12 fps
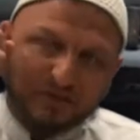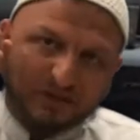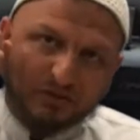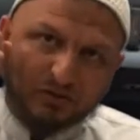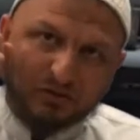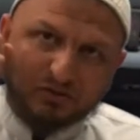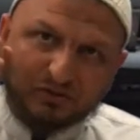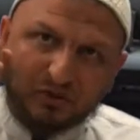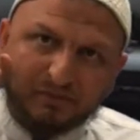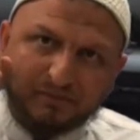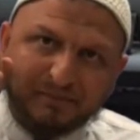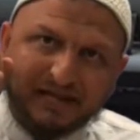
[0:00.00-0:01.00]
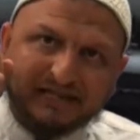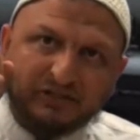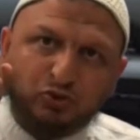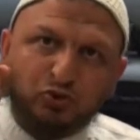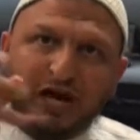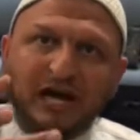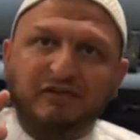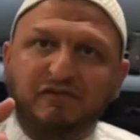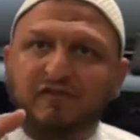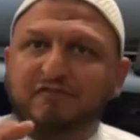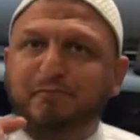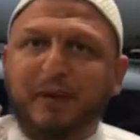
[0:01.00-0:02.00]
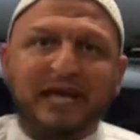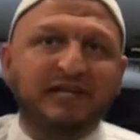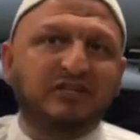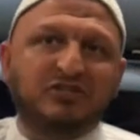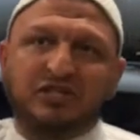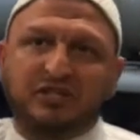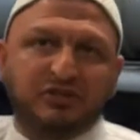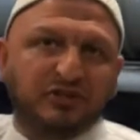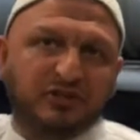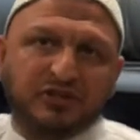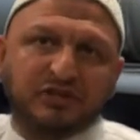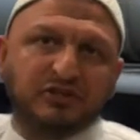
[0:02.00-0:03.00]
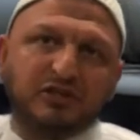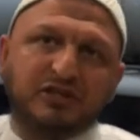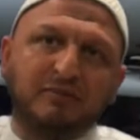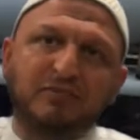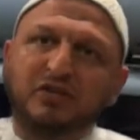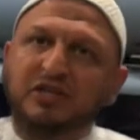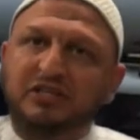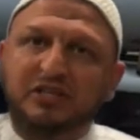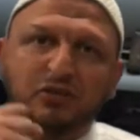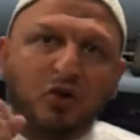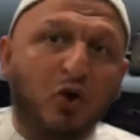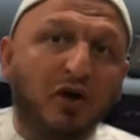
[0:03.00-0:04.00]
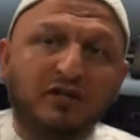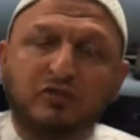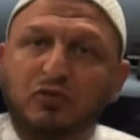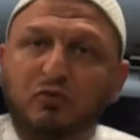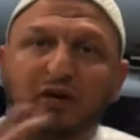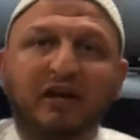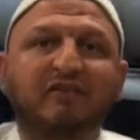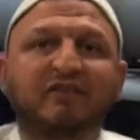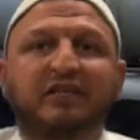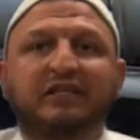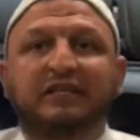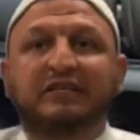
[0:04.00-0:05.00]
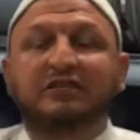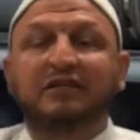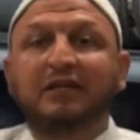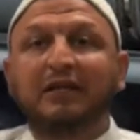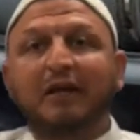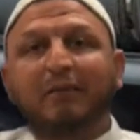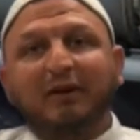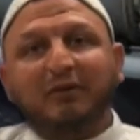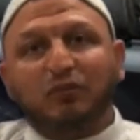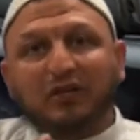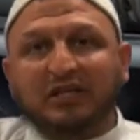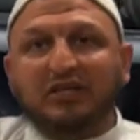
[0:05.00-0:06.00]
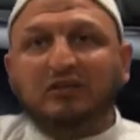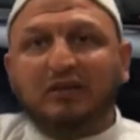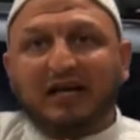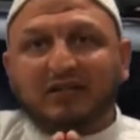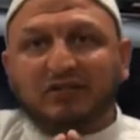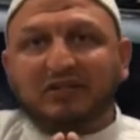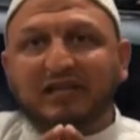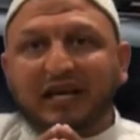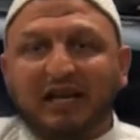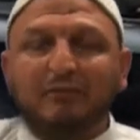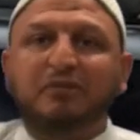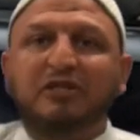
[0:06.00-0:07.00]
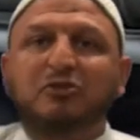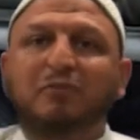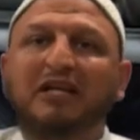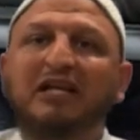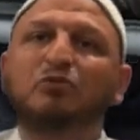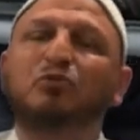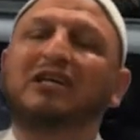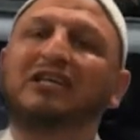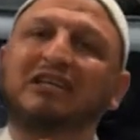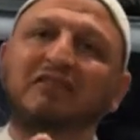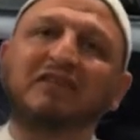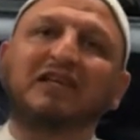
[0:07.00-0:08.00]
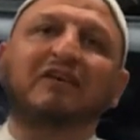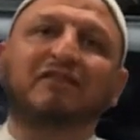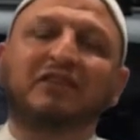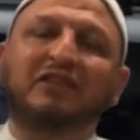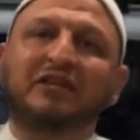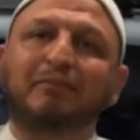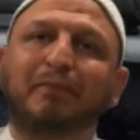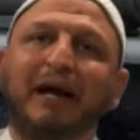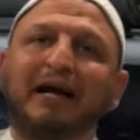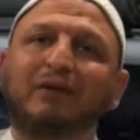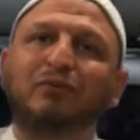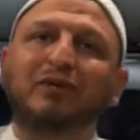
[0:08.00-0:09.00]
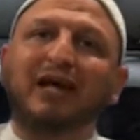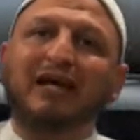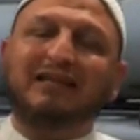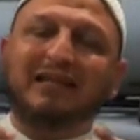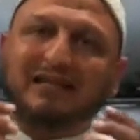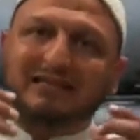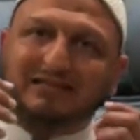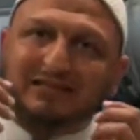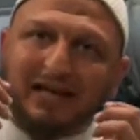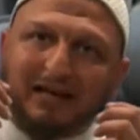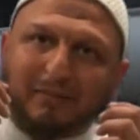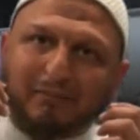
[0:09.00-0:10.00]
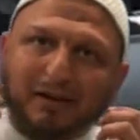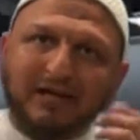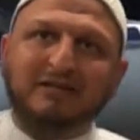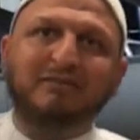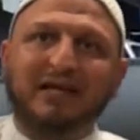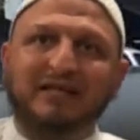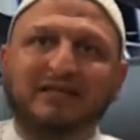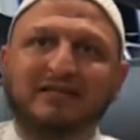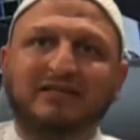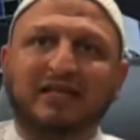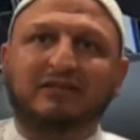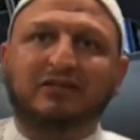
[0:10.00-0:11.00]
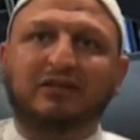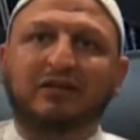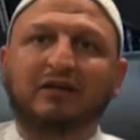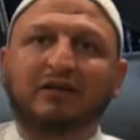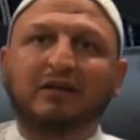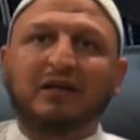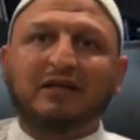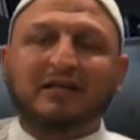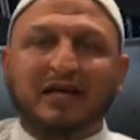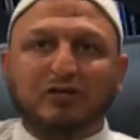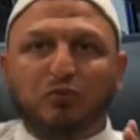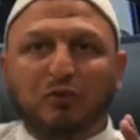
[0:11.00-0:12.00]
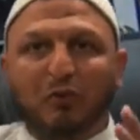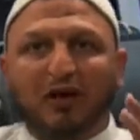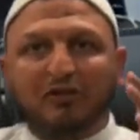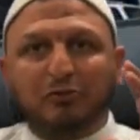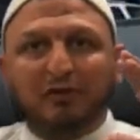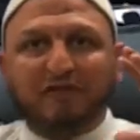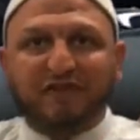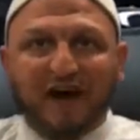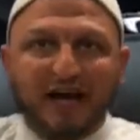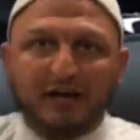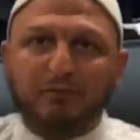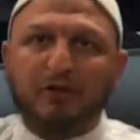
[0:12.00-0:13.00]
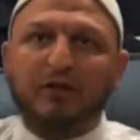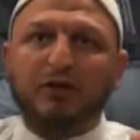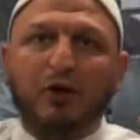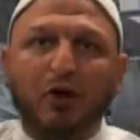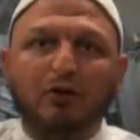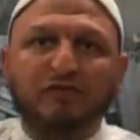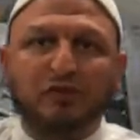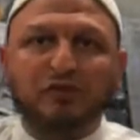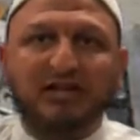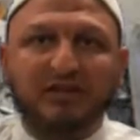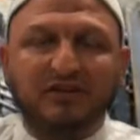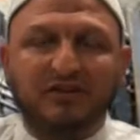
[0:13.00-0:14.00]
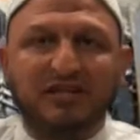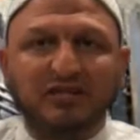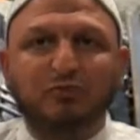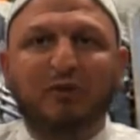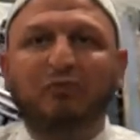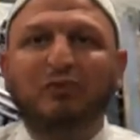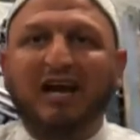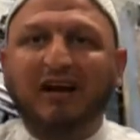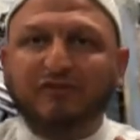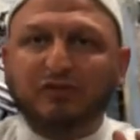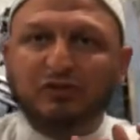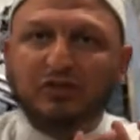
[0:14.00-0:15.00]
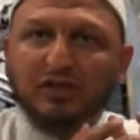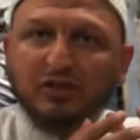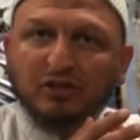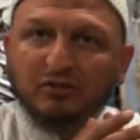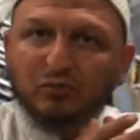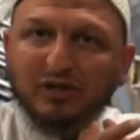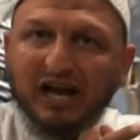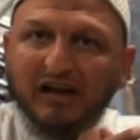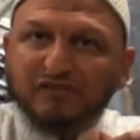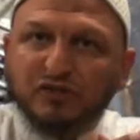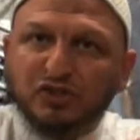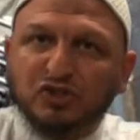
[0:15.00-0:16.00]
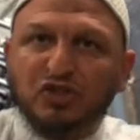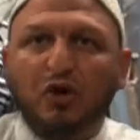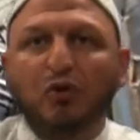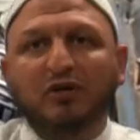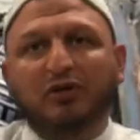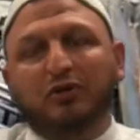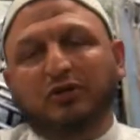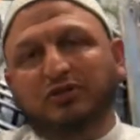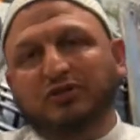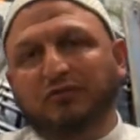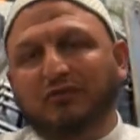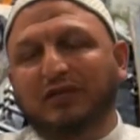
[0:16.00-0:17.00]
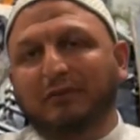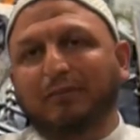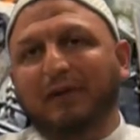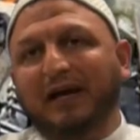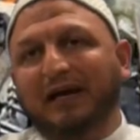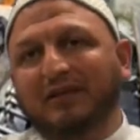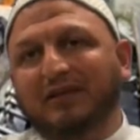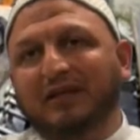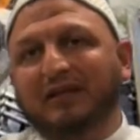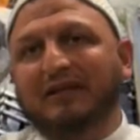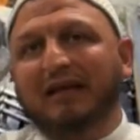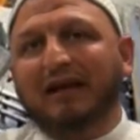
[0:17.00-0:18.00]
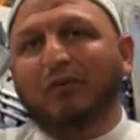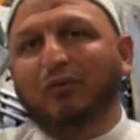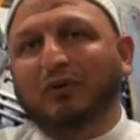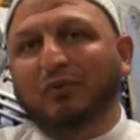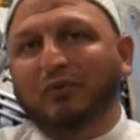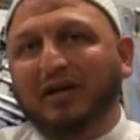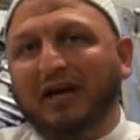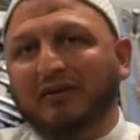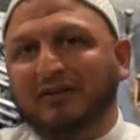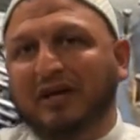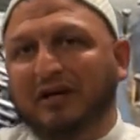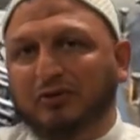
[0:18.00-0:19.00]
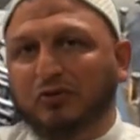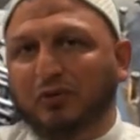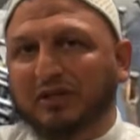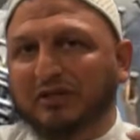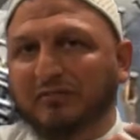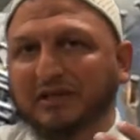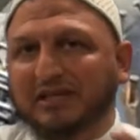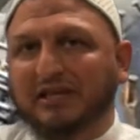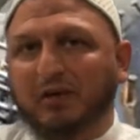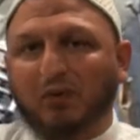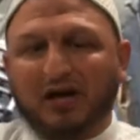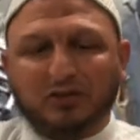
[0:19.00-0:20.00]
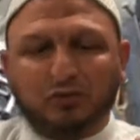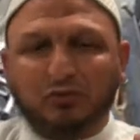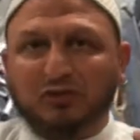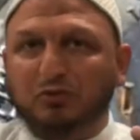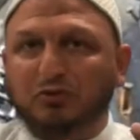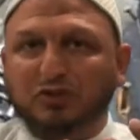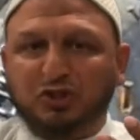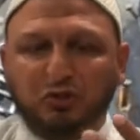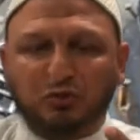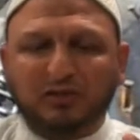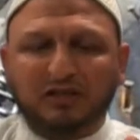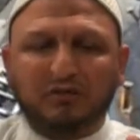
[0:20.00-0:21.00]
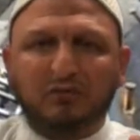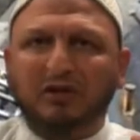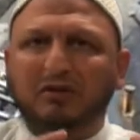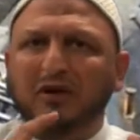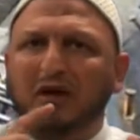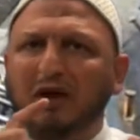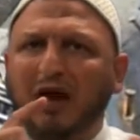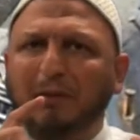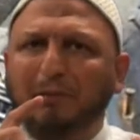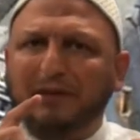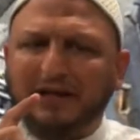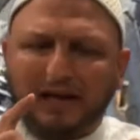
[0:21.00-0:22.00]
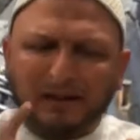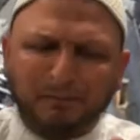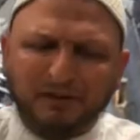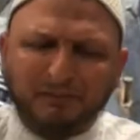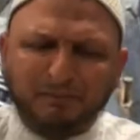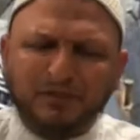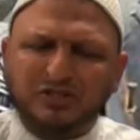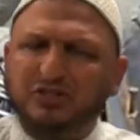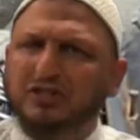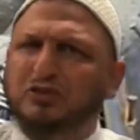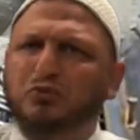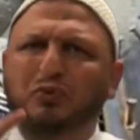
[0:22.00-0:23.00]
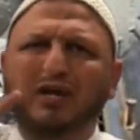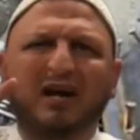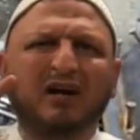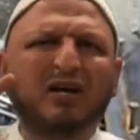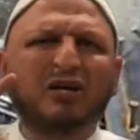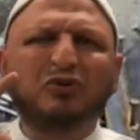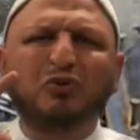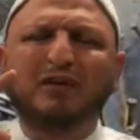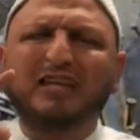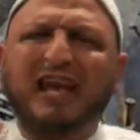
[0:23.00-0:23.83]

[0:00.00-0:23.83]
Go make a drive of pennies in your community, coins or whatever it is. But we need to actually help this, because we are giving everything back. It's not a money-making center. Yes, we want to be viable and all of those other things, but we have to sow in order to reap. And I think that we are there doing the media watch, we're doing schooling, we're helping prisoners, we are doing